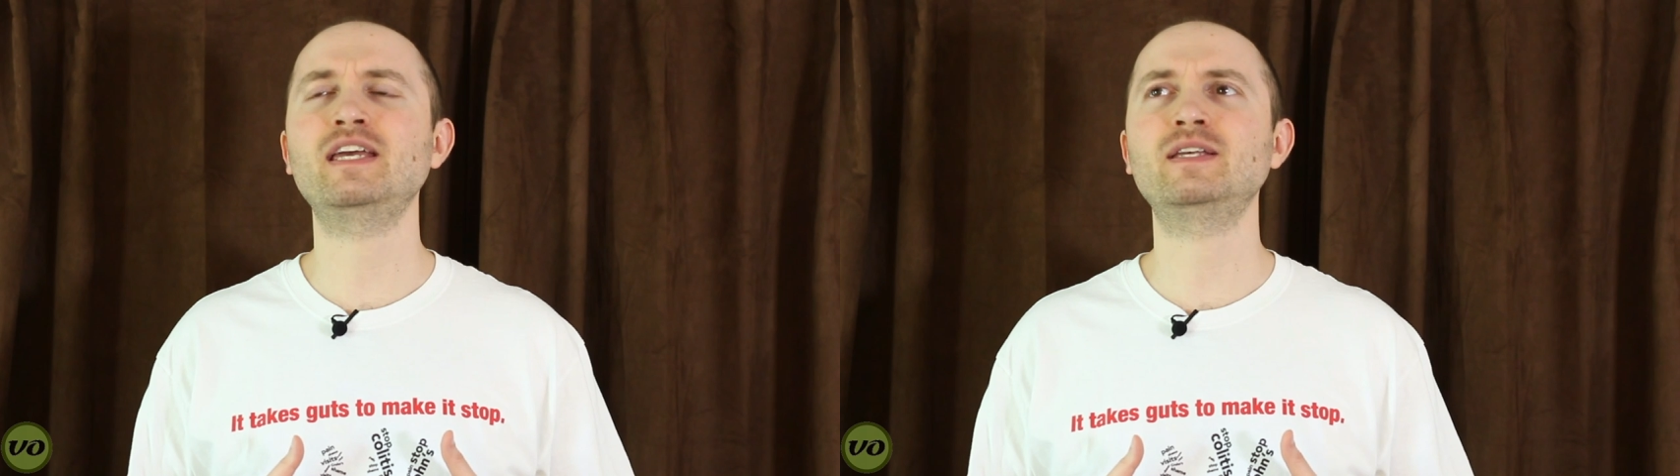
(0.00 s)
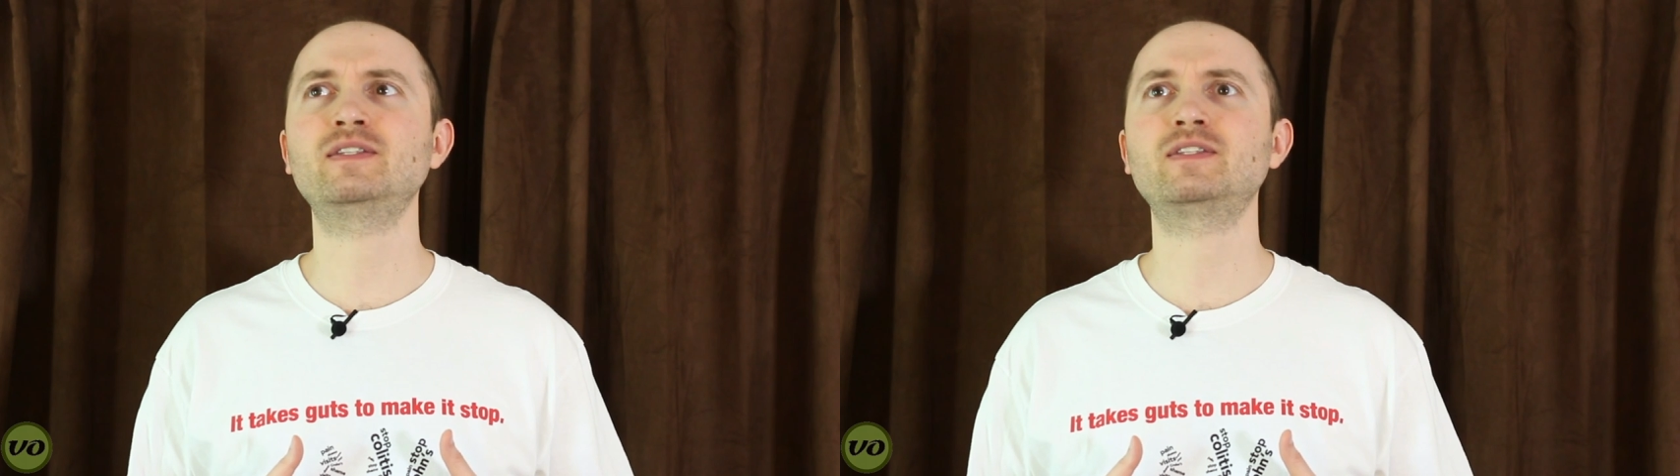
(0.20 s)

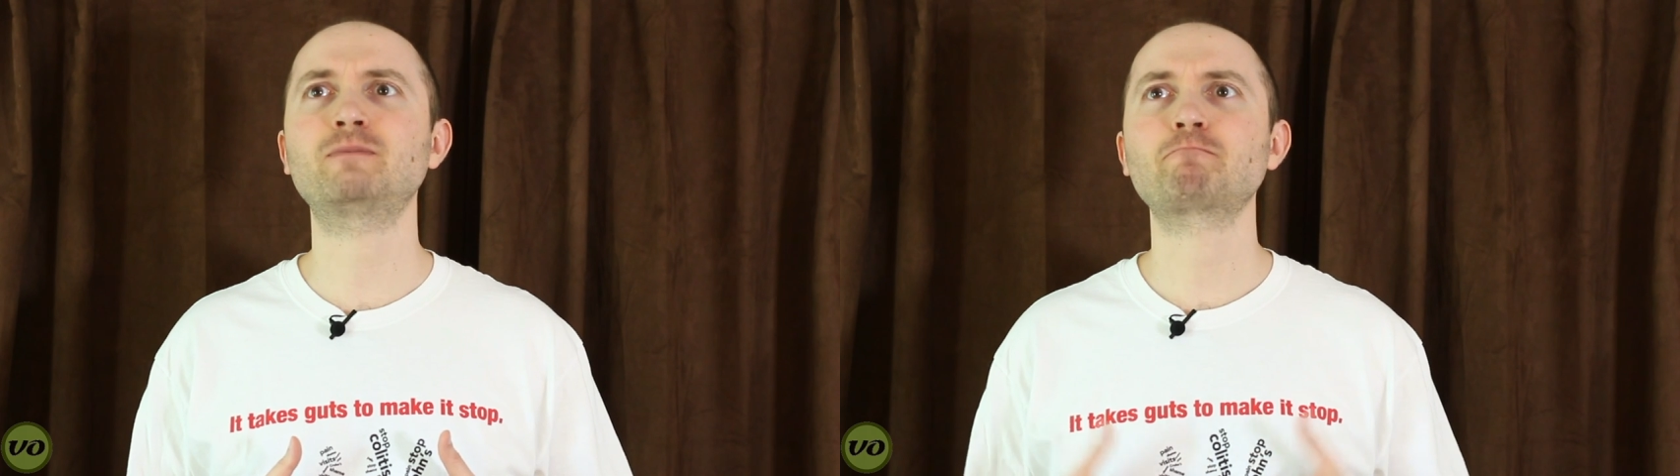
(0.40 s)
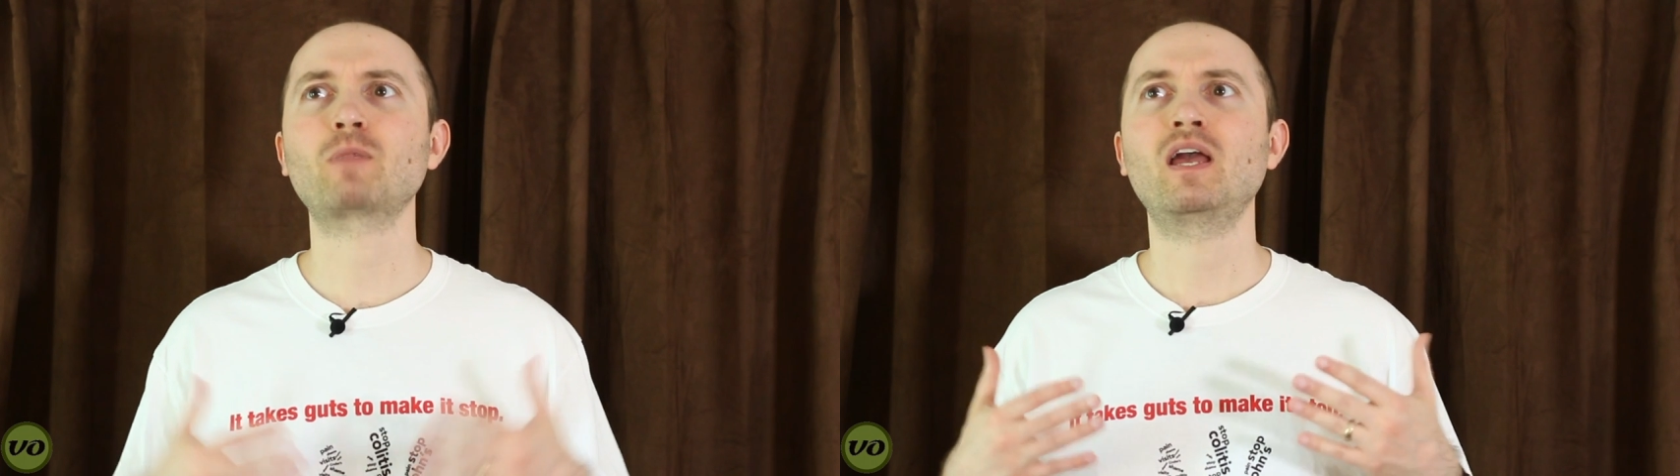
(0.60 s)
is
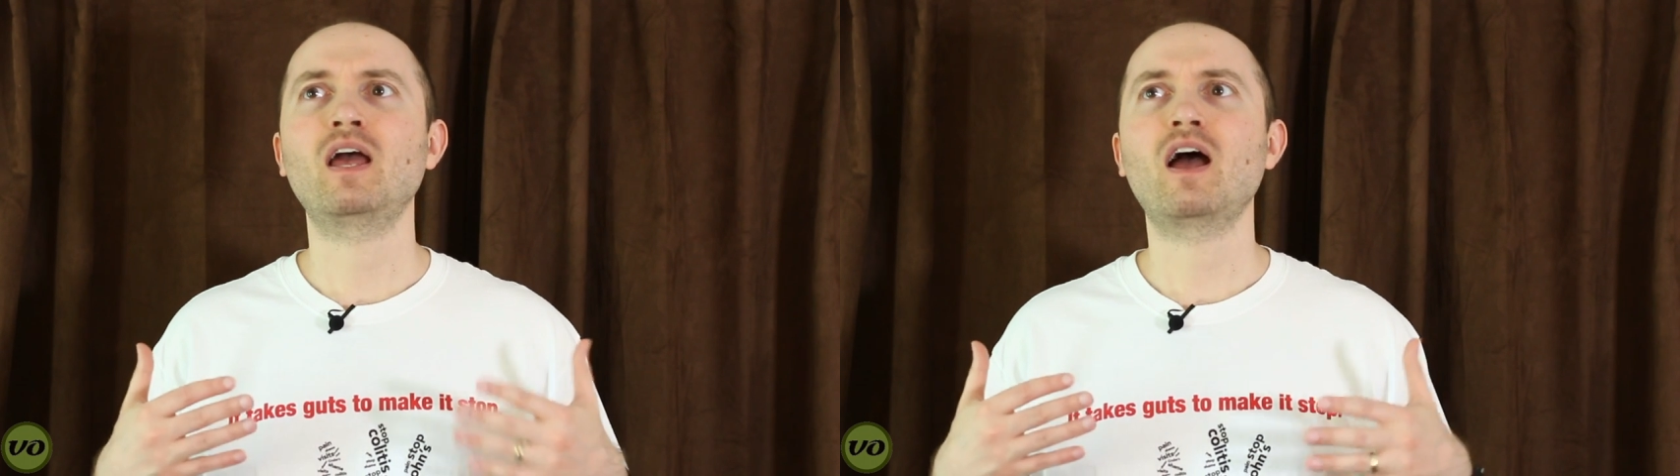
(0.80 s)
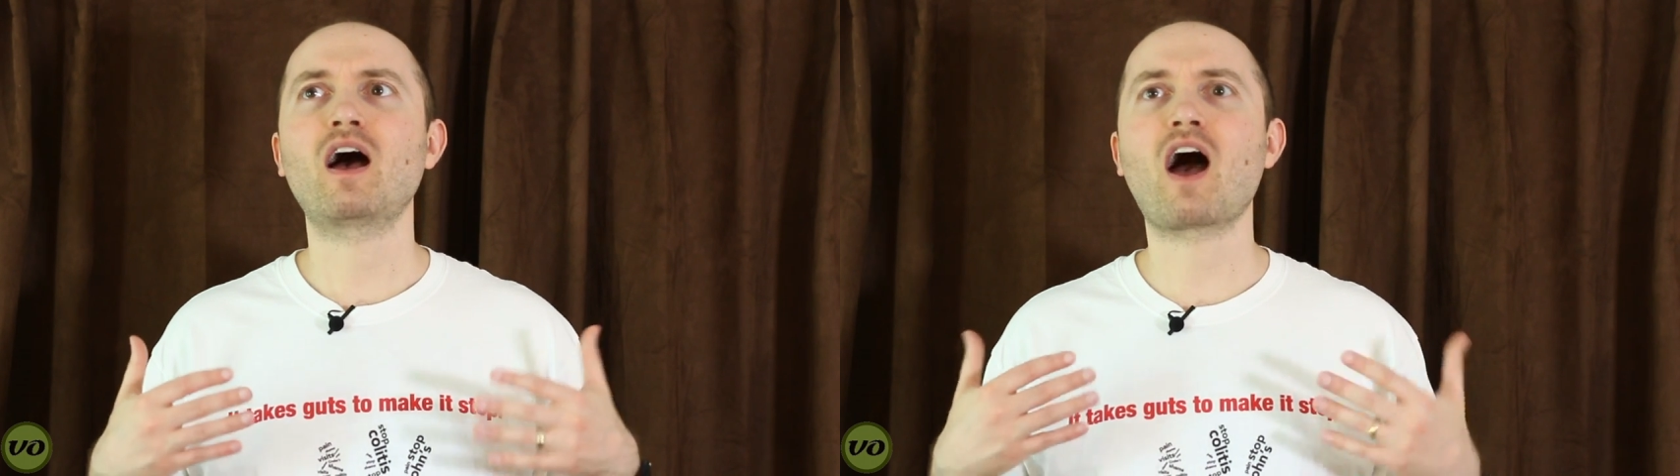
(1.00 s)

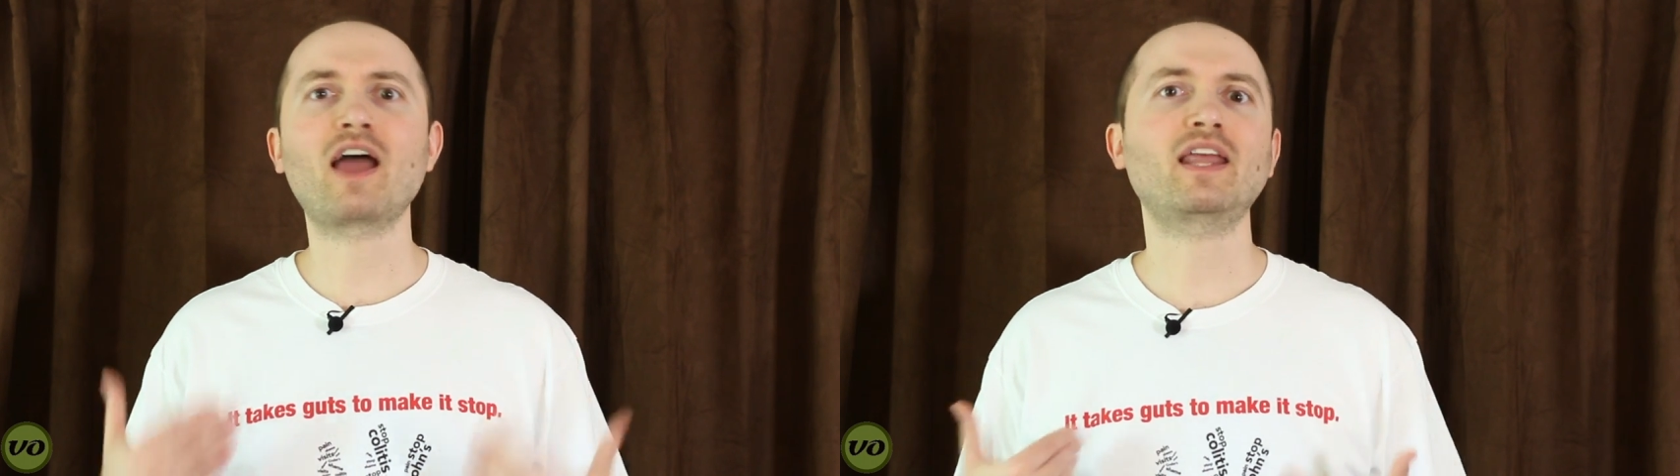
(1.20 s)
I